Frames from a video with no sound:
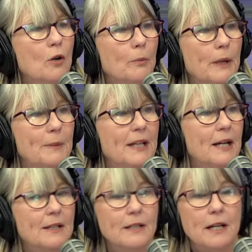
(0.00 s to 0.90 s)
or maybe he
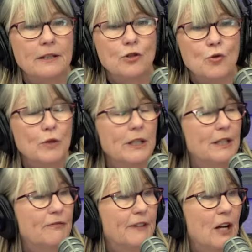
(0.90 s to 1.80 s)
had an injury and
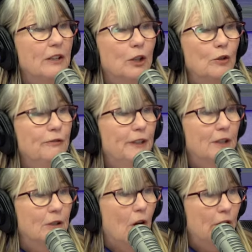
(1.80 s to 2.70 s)
he fell. He couldn't feed
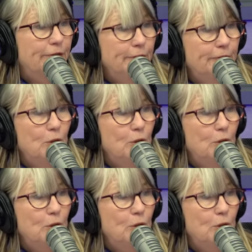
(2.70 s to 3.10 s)
the dog for a few days.